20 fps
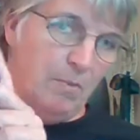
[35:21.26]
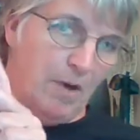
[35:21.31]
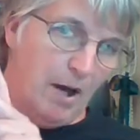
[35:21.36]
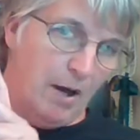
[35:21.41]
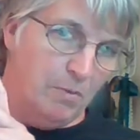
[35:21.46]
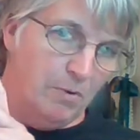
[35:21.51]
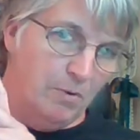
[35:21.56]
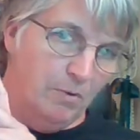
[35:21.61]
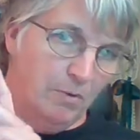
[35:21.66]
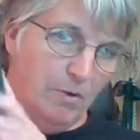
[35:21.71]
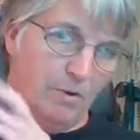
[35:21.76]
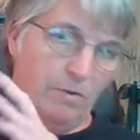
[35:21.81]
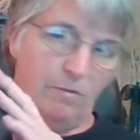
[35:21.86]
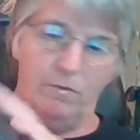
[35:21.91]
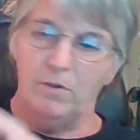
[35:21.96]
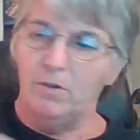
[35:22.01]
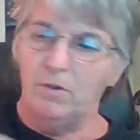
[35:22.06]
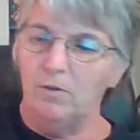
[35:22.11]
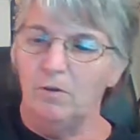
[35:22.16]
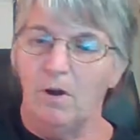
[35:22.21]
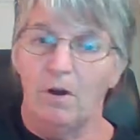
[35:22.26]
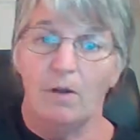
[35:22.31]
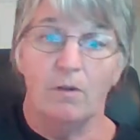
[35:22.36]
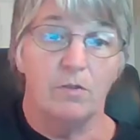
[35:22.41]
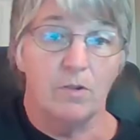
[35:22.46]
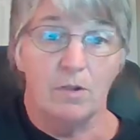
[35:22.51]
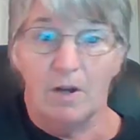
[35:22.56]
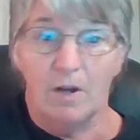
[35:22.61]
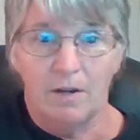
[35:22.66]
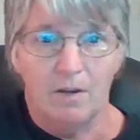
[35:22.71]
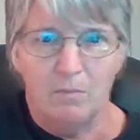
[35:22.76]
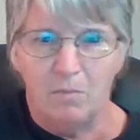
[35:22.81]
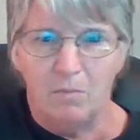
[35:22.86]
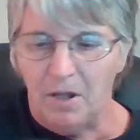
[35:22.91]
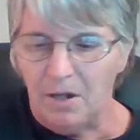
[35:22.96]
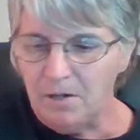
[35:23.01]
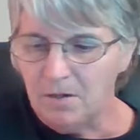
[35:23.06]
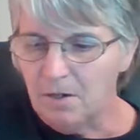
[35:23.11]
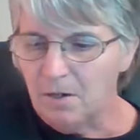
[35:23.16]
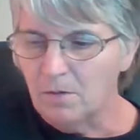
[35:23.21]
Bible for $2.09 at
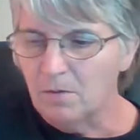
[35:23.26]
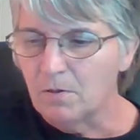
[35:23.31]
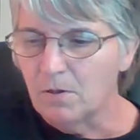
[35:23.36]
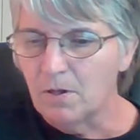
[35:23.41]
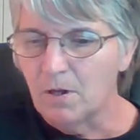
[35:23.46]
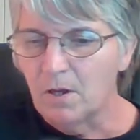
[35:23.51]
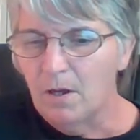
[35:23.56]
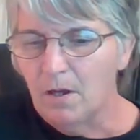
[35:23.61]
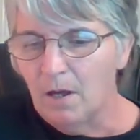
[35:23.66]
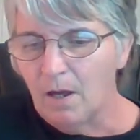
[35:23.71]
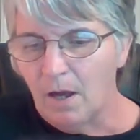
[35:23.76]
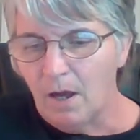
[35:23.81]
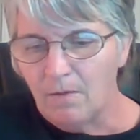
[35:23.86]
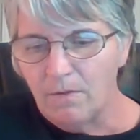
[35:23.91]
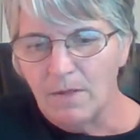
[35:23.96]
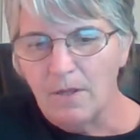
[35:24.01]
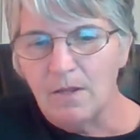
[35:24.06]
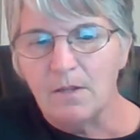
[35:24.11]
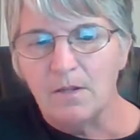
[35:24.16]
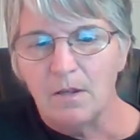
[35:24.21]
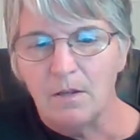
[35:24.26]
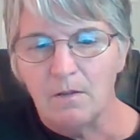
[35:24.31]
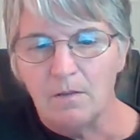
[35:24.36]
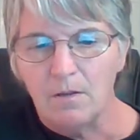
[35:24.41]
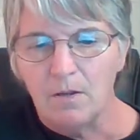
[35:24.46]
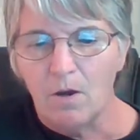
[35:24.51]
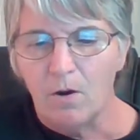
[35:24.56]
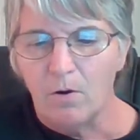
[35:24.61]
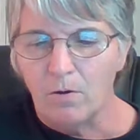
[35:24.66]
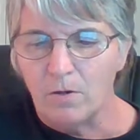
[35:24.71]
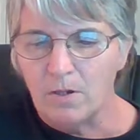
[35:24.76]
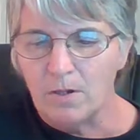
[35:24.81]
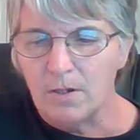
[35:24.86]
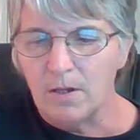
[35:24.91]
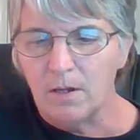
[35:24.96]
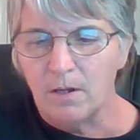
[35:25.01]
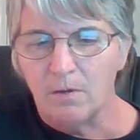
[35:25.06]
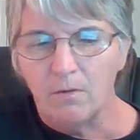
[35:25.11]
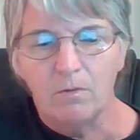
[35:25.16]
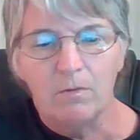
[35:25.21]
Plato's. Got these at the yard
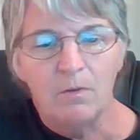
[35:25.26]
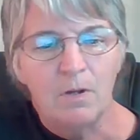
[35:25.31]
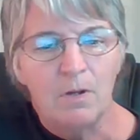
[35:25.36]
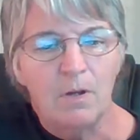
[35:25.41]
sale.